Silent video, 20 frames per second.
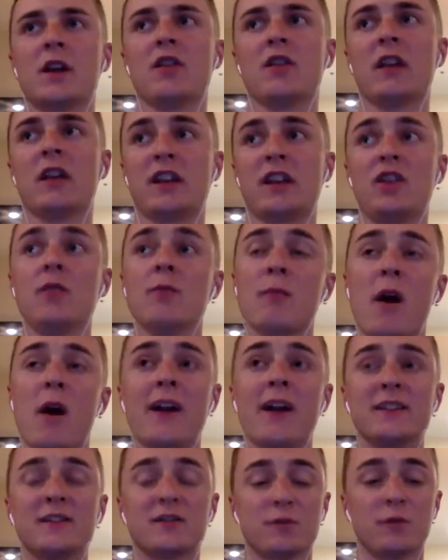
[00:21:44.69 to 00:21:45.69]
Like you
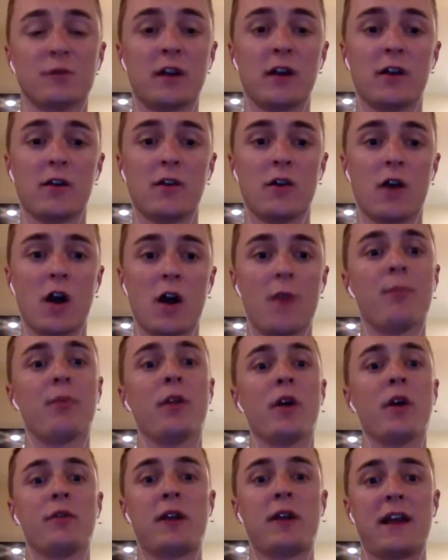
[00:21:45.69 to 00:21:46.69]
might as well
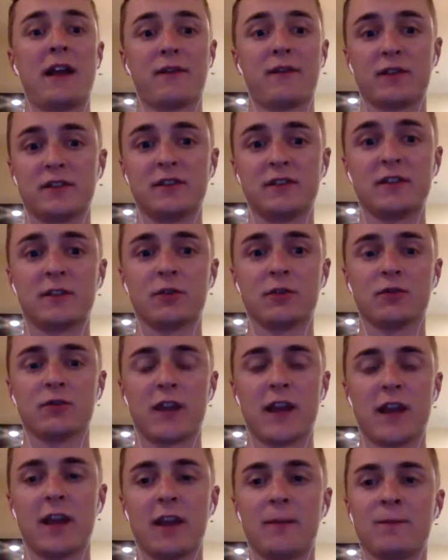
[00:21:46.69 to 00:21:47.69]
upload every single
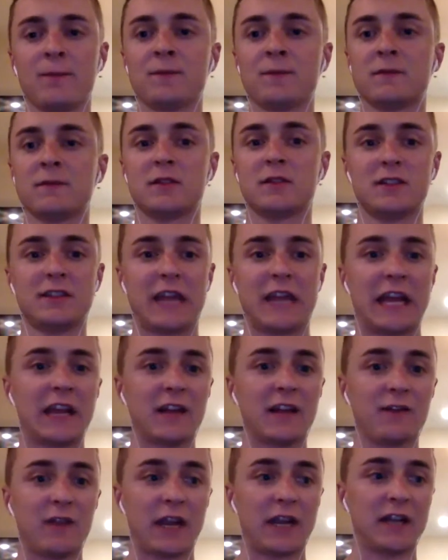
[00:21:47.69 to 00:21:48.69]
day to take
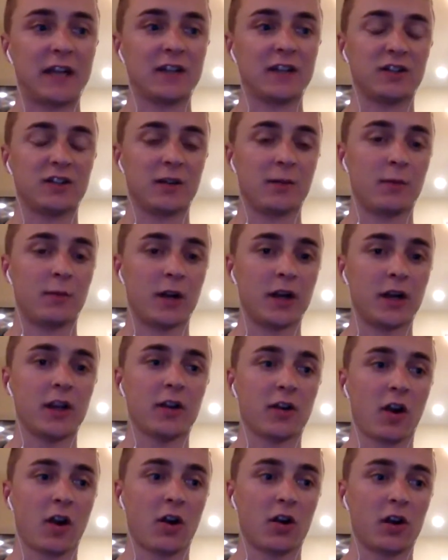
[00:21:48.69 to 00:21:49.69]
advantage of the money
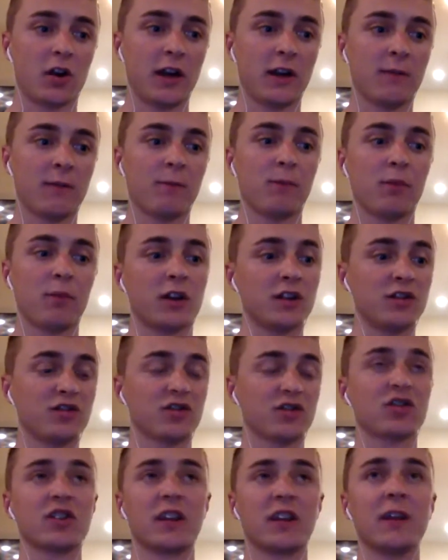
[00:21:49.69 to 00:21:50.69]
you're earning because
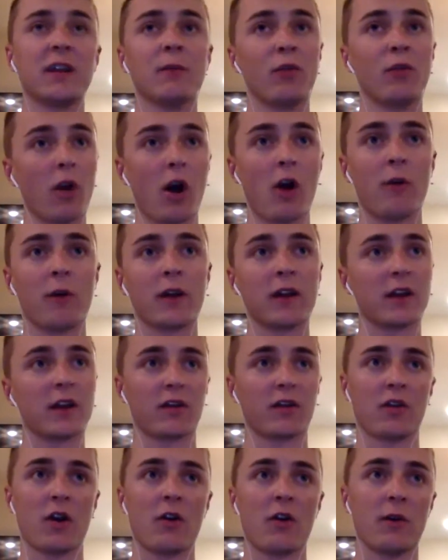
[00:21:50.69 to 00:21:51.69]
you're going to keep growing
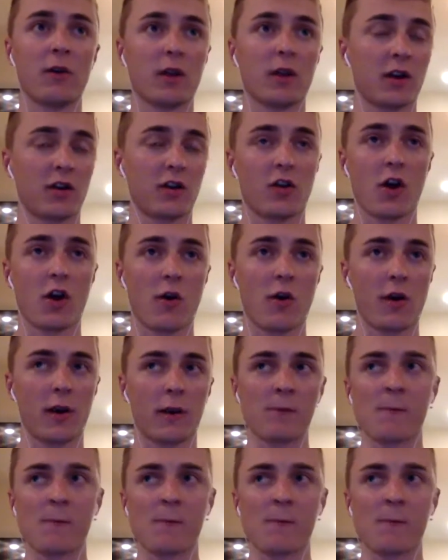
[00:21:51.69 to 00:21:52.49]
and growing and growing.